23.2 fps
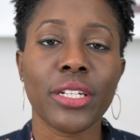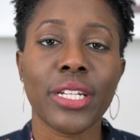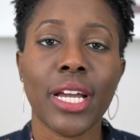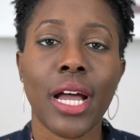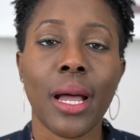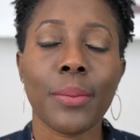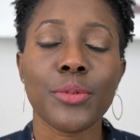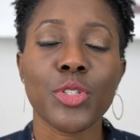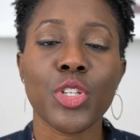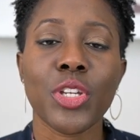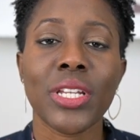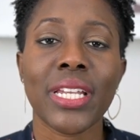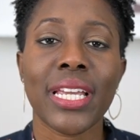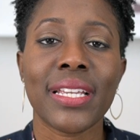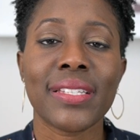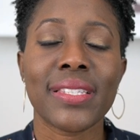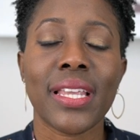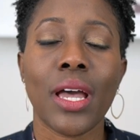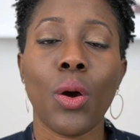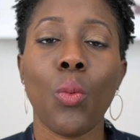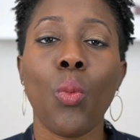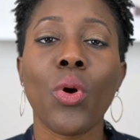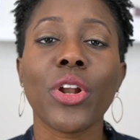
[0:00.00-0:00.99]
adoption
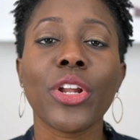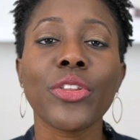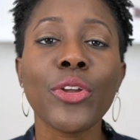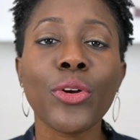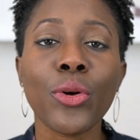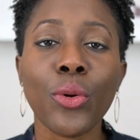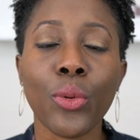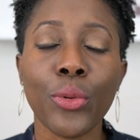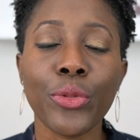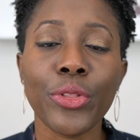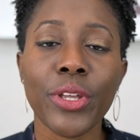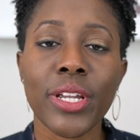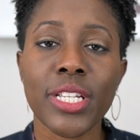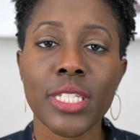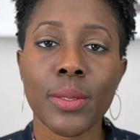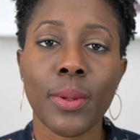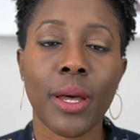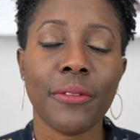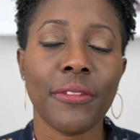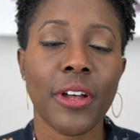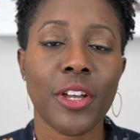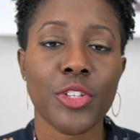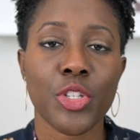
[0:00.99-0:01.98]
is that one of the cool things
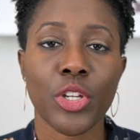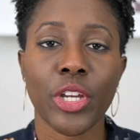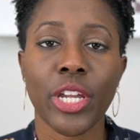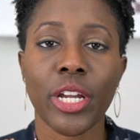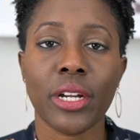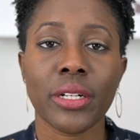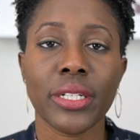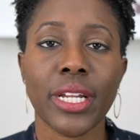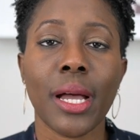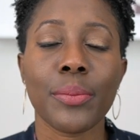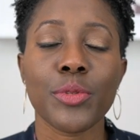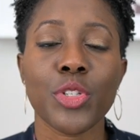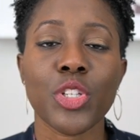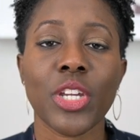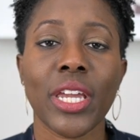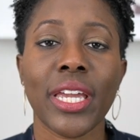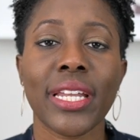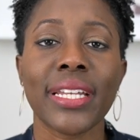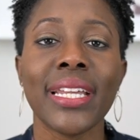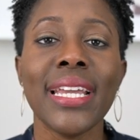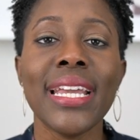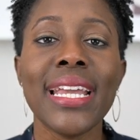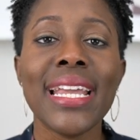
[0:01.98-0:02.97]
about foster care
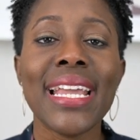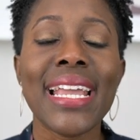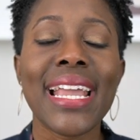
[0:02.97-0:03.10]
adoption